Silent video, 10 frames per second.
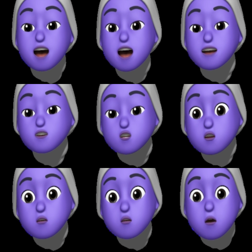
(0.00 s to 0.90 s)
and
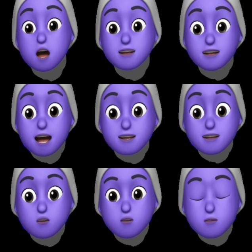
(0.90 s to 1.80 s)
two
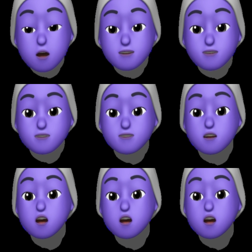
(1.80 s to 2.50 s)
identical ones